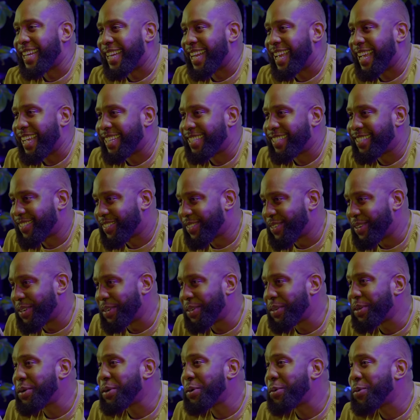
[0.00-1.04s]
night. So, you
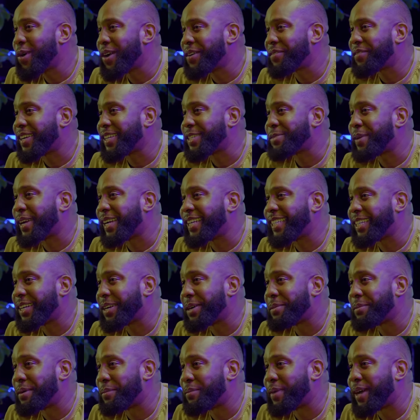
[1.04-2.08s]
know, whoever is buying
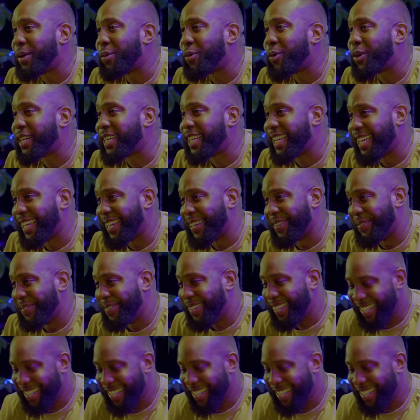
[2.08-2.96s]
shawarma by 1 a.m.,